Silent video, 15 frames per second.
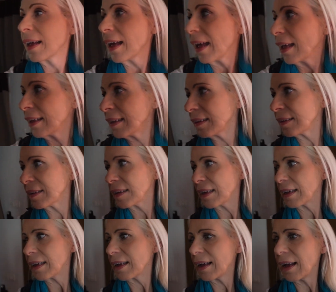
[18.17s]
And
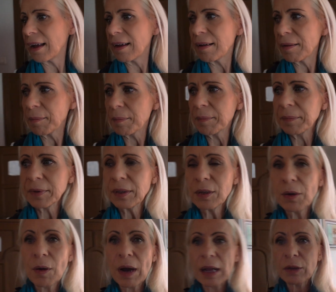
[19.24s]
you
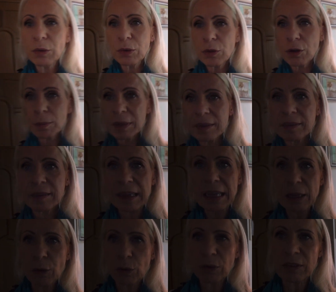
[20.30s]
know, I don't normally stay
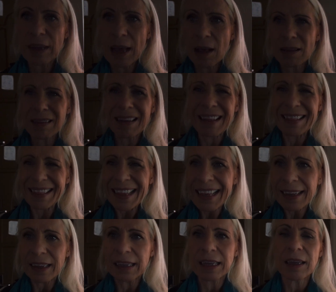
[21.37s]
in hotels, and I
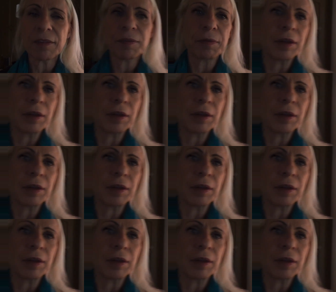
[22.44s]
think I gave